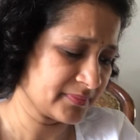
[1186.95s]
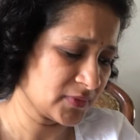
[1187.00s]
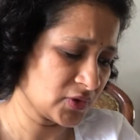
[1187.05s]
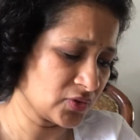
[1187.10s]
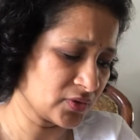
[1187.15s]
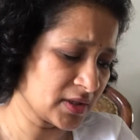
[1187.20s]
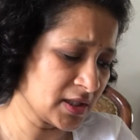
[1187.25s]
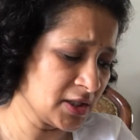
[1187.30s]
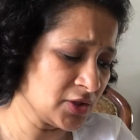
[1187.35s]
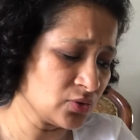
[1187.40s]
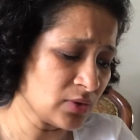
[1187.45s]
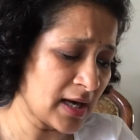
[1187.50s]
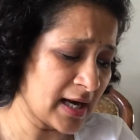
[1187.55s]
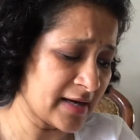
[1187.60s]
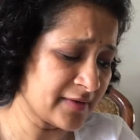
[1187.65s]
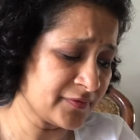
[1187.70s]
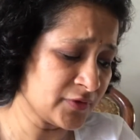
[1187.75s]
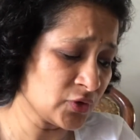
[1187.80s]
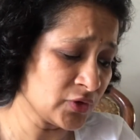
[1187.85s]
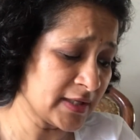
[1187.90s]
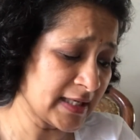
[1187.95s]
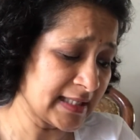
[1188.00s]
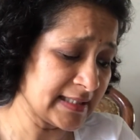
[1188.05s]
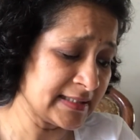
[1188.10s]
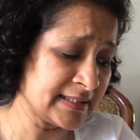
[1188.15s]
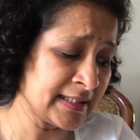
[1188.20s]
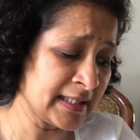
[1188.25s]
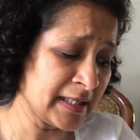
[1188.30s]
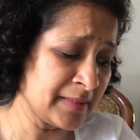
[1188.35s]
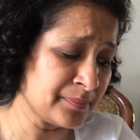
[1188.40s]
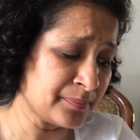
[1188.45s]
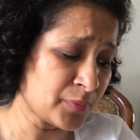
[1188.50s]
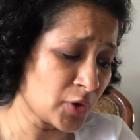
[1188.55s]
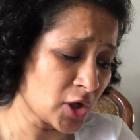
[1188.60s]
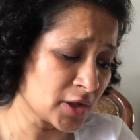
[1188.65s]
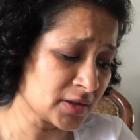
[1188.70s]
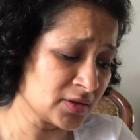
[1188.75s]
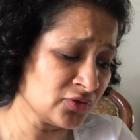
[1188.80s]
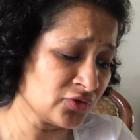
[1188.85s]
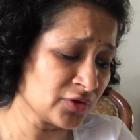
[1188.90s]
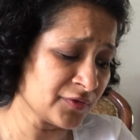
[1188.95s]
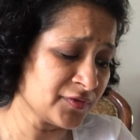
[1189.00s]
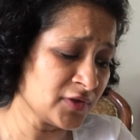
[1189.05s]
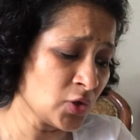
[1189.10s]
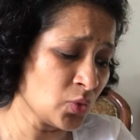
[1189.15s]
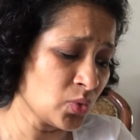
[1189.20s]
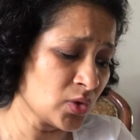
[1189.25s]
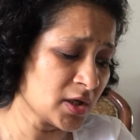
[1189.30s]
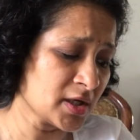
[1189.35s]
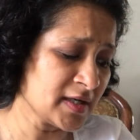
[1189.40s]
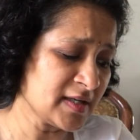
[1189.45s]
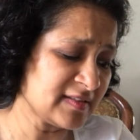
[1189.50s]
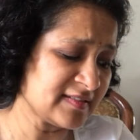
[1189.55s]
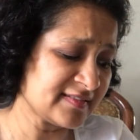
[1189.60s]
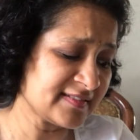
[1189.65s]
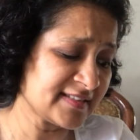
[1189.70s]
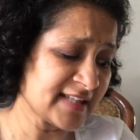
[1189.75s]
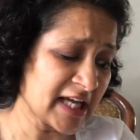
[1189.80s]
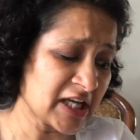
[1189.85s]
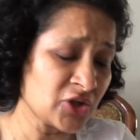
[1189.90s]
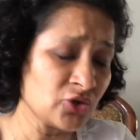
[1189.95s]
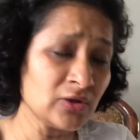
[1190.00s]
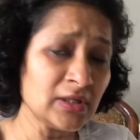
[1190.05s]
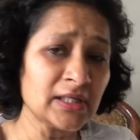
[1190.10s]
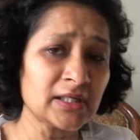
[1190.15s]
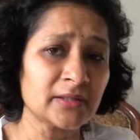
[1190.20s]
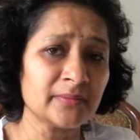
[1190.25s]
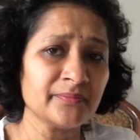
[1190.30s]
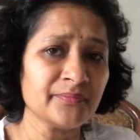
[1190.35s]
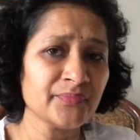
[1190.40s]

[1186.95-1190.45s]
Okay, you have to tell the importance of the word secular.